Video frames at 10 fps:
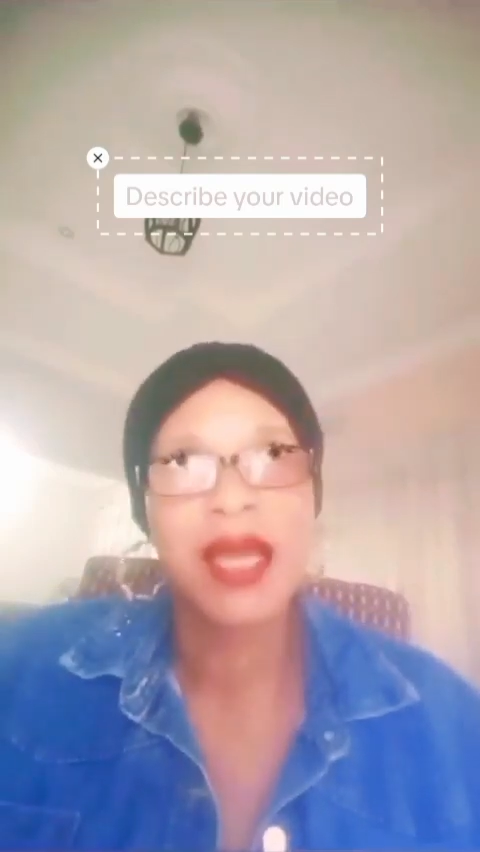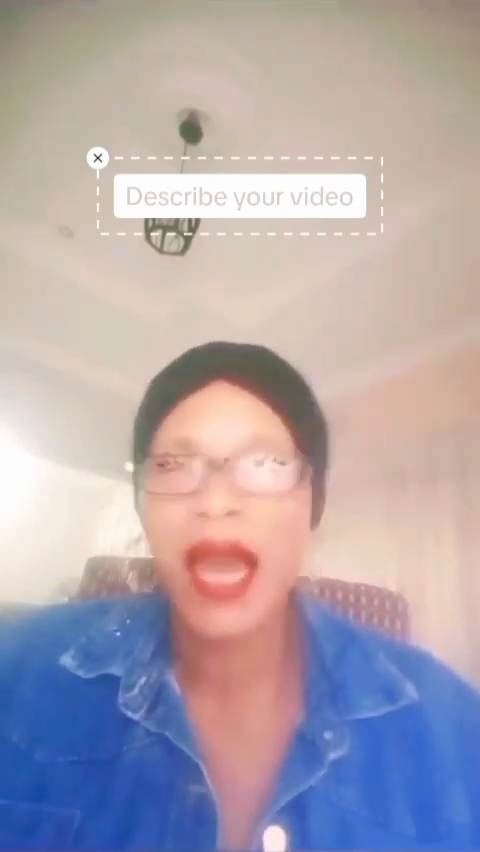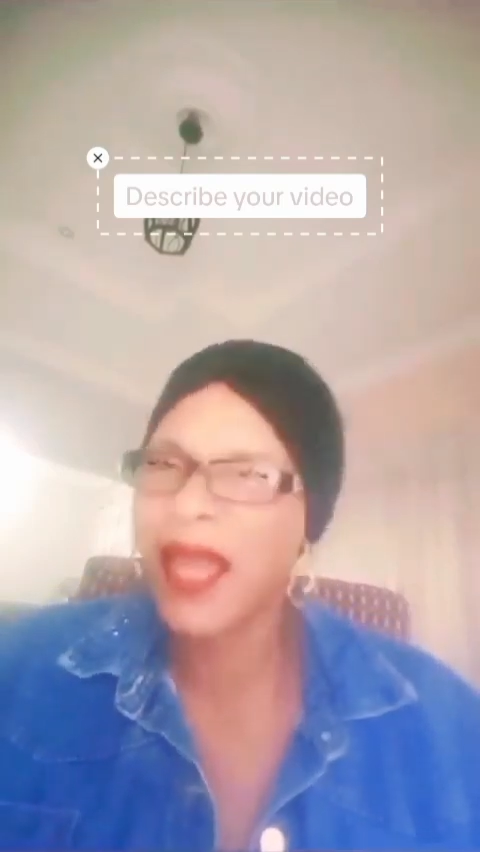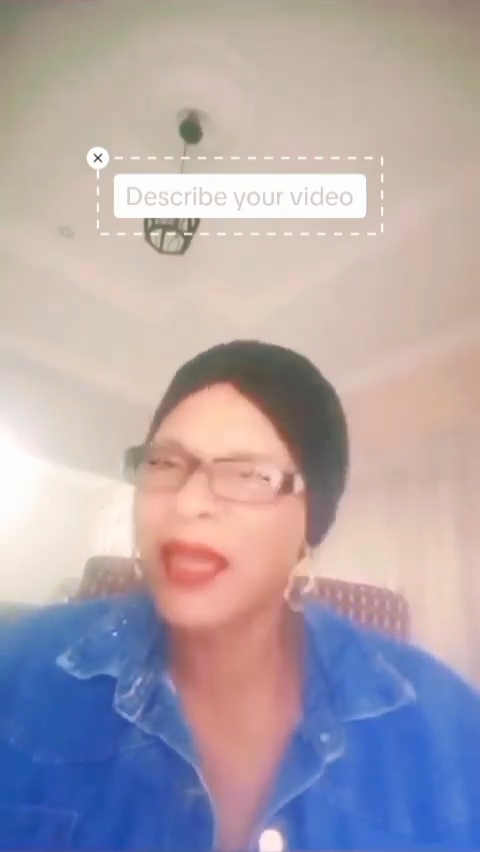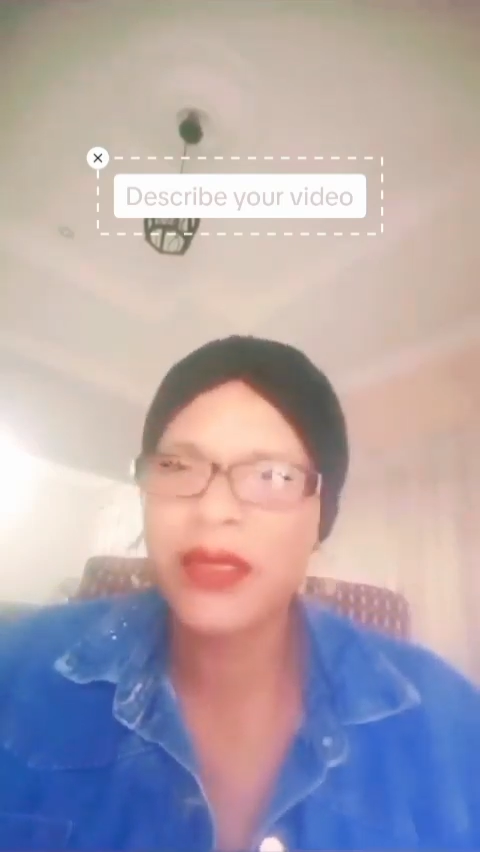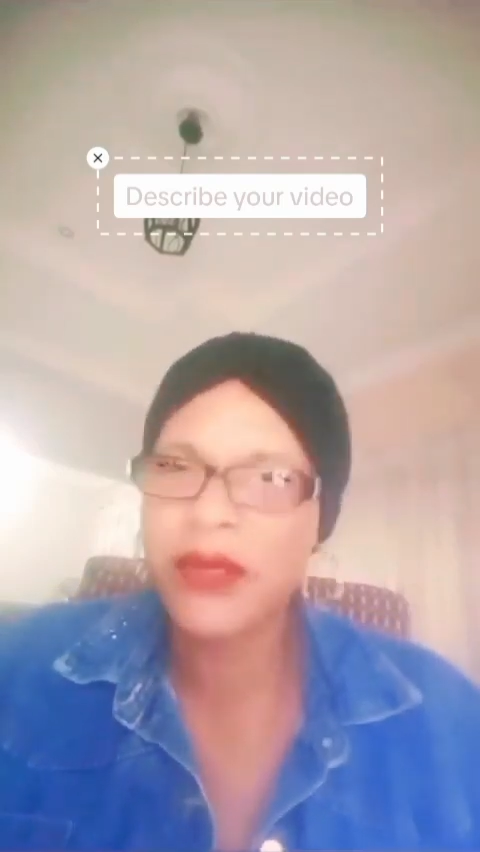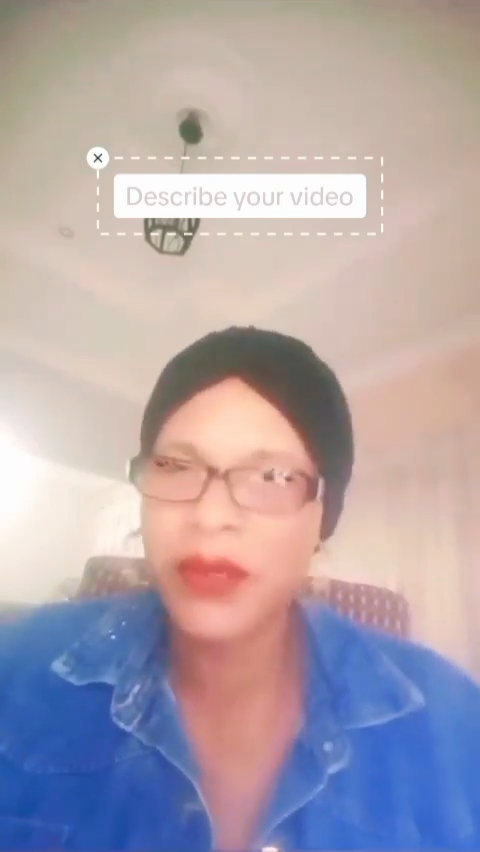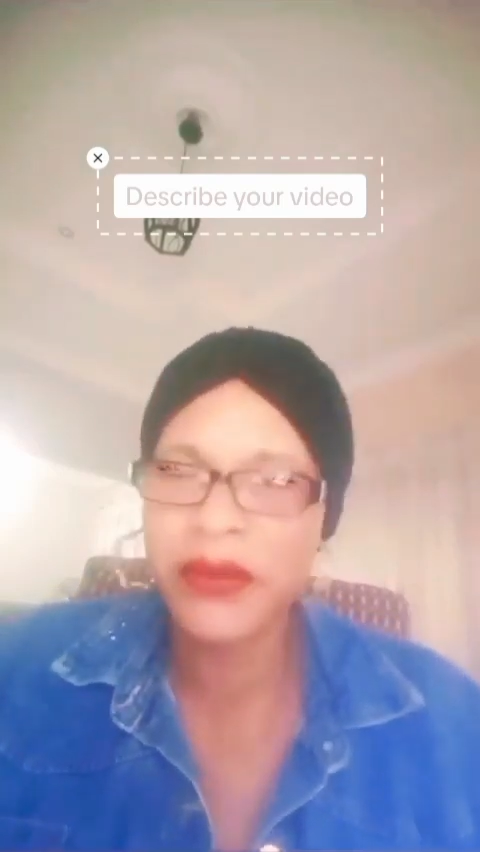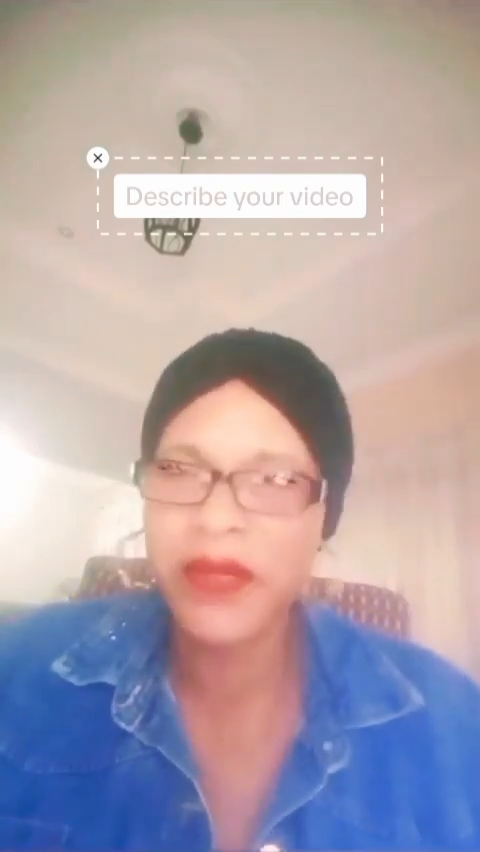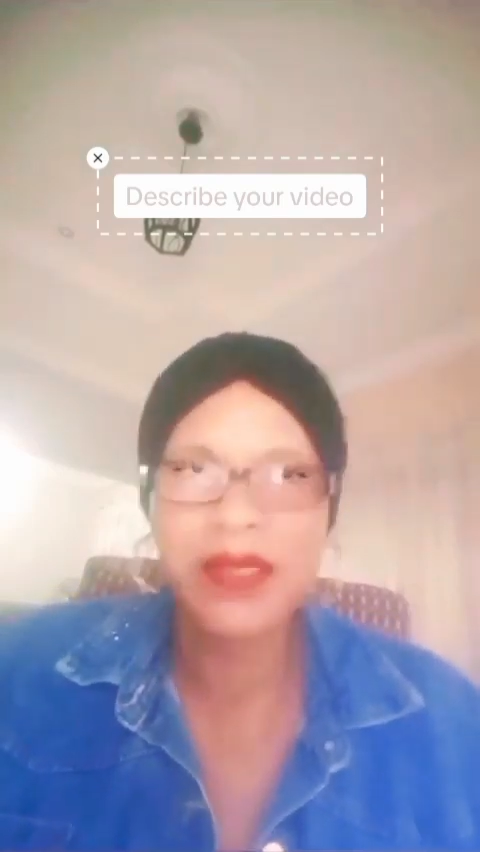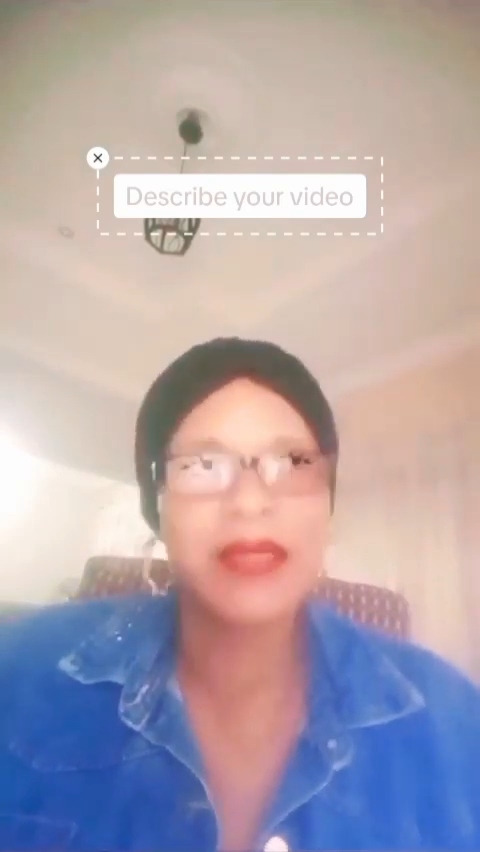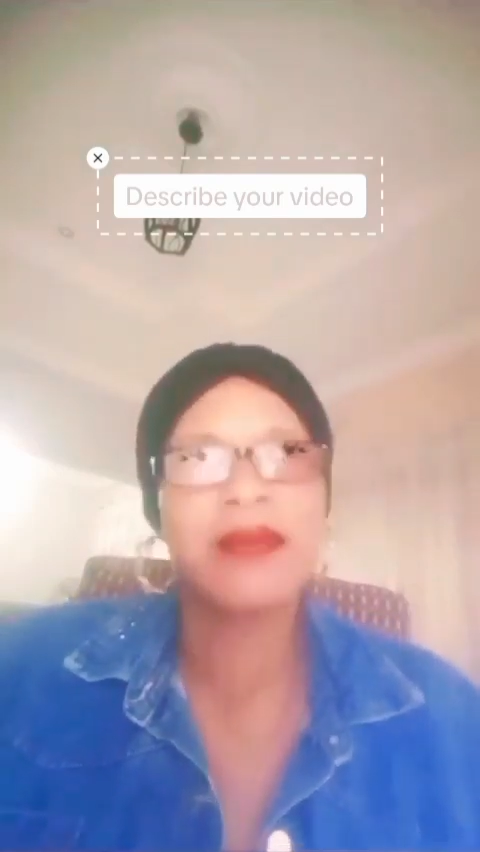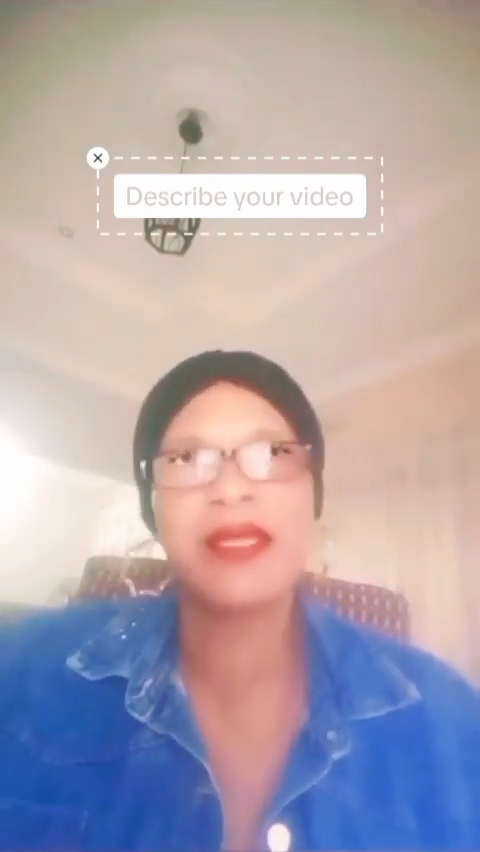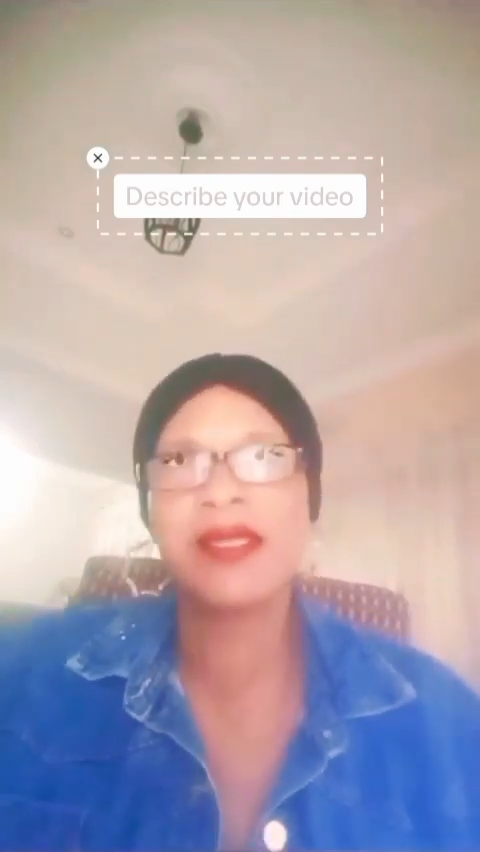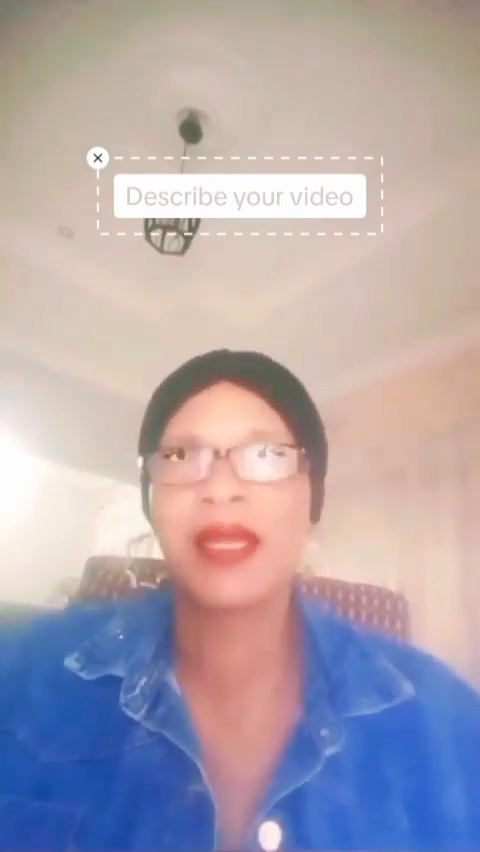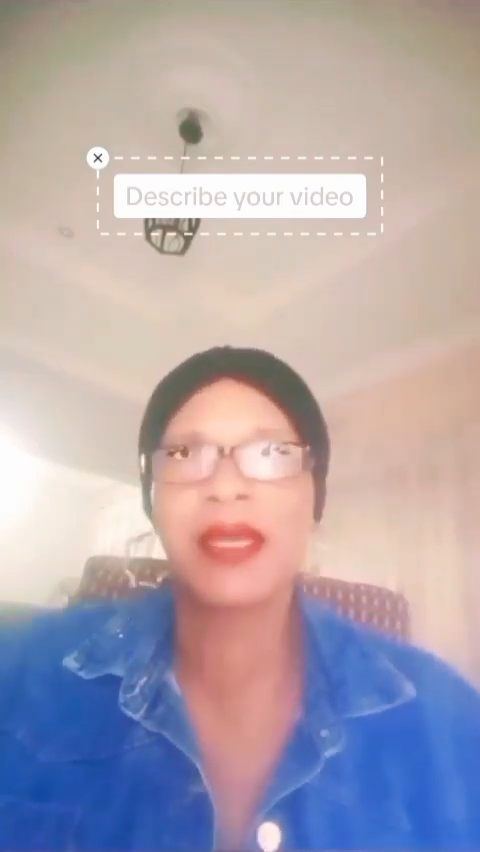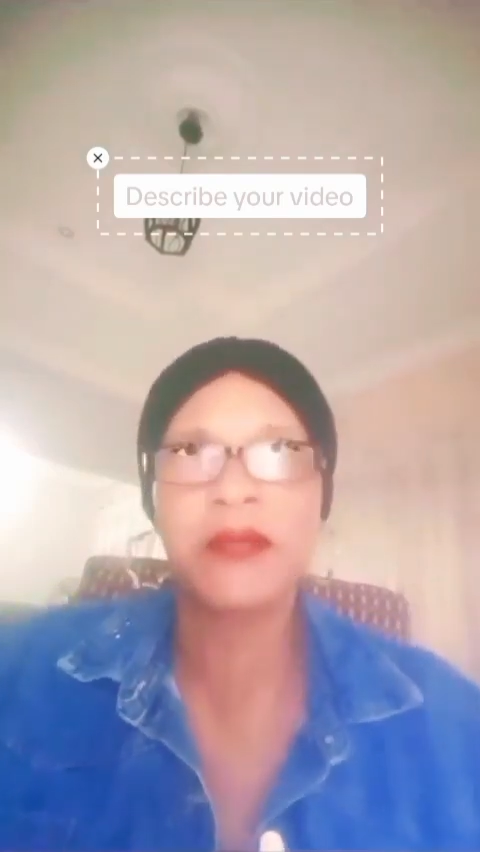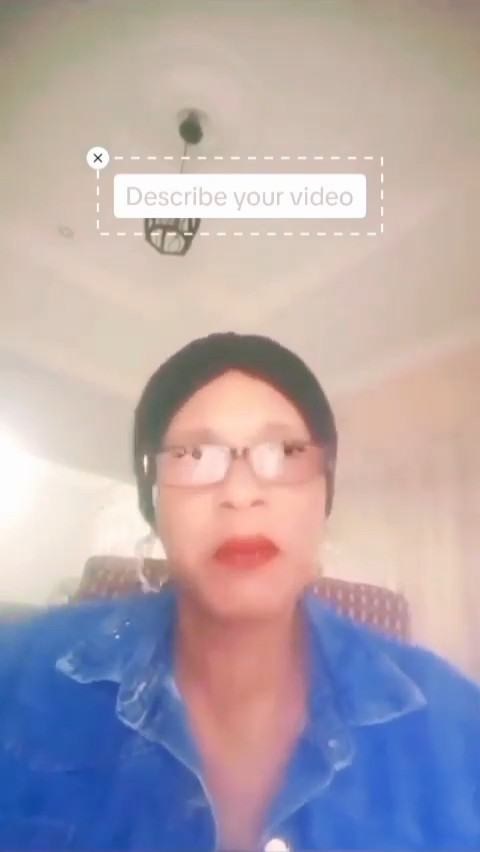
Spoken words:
I can tolerate and the things I cannot.